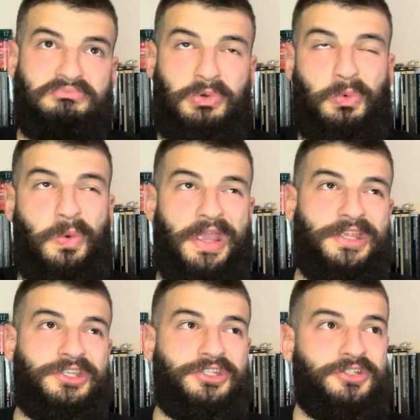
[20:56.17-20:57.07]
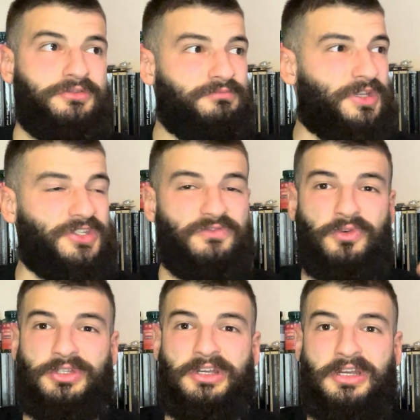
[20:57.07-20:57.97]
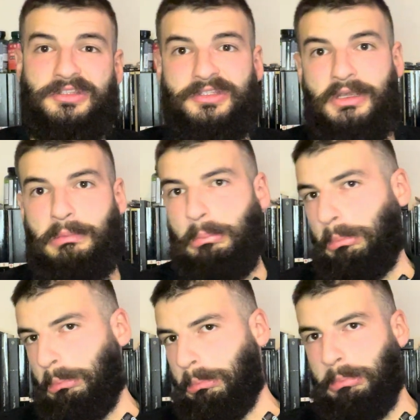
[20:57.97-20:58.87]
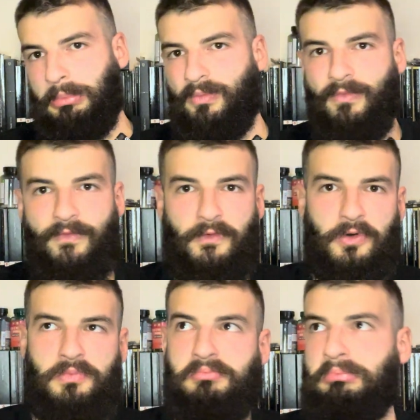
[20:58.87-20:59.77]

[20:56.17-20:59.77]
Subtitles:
wage is for the country for